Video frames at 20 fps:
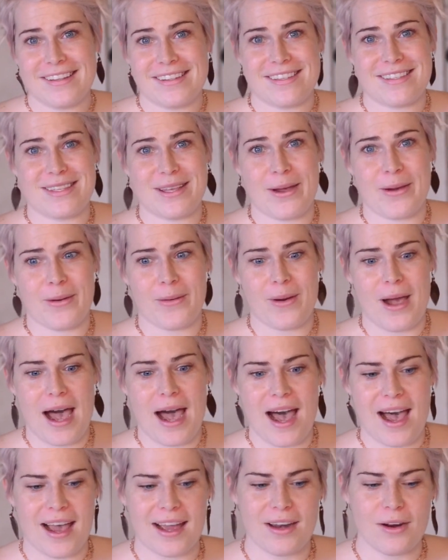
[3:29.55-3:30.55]
so
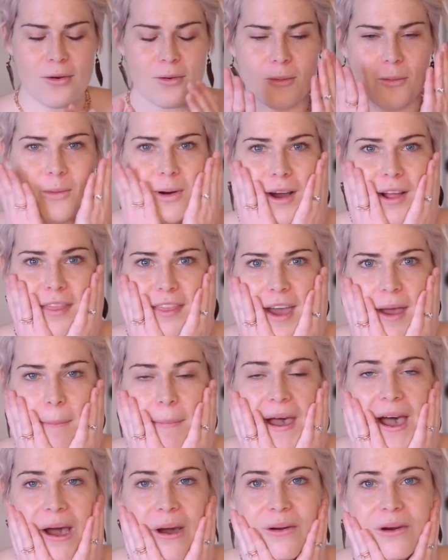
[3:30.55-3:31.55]
I don't want that
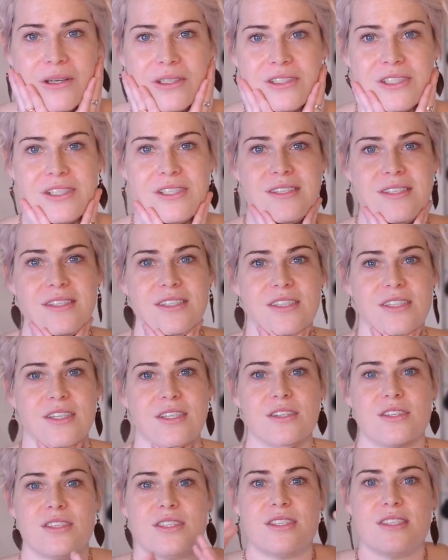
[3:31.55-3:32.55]
powder just
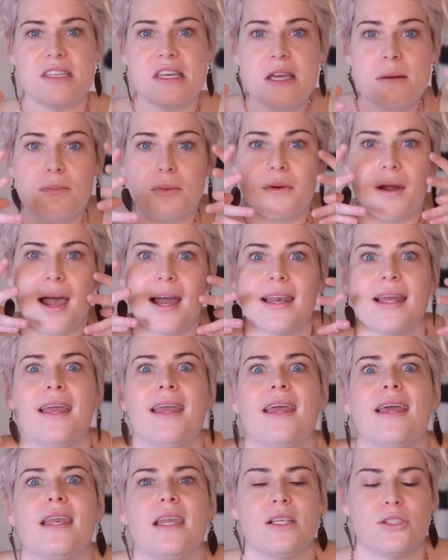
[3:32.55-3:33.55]
to seep right
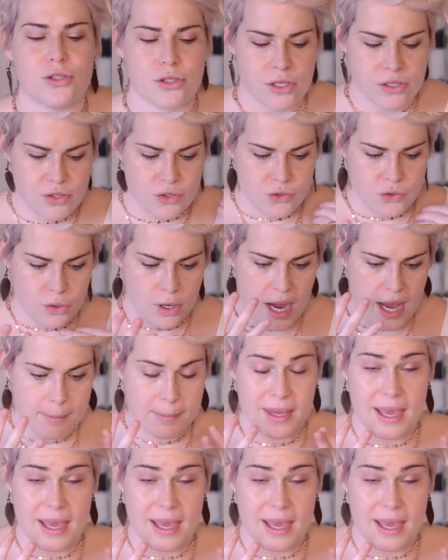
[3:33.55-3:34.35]
in and just dry